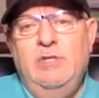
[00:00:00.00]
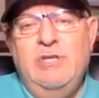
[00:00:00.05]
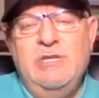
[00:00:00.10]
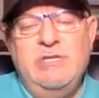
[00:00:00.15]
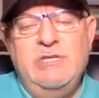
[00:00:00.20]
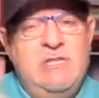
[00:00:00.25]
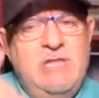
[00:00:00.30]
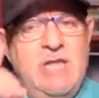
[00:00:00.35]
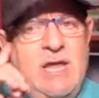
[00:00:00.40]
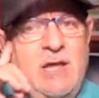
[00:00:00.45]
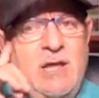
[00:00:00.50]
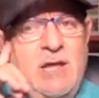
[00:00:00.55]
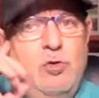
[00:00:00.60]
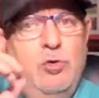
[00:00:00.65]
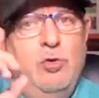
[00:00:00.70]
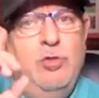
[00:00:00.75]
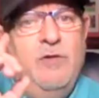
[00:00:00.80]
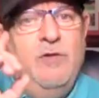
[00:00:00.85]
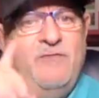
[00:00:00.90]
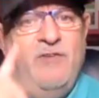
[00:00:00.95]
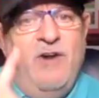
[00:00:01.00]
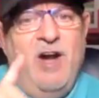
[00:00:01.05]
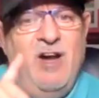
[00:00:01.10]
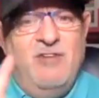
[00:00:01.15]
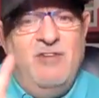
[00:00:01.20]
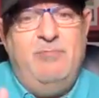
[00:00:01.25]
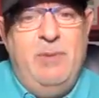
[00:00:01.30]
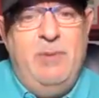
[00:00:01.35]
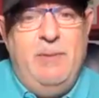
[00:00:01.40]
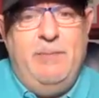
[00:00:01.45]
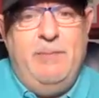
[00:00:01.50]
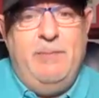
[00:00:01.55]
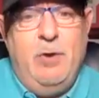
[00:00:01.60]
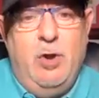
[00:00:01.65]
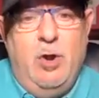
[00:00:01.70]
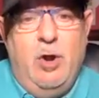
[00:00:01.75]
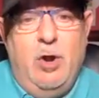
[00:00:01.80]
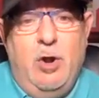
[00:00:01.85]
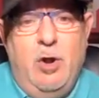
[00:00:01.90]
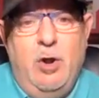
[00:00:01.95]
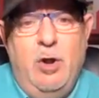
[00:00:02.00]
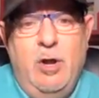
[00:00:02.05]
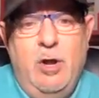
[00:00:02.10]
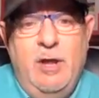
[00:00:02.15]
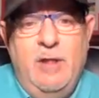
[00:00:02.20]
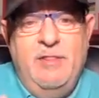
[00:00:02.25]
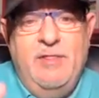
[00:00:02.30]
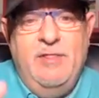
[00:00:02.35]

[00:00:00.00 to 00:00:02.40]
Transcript: just think who the five people are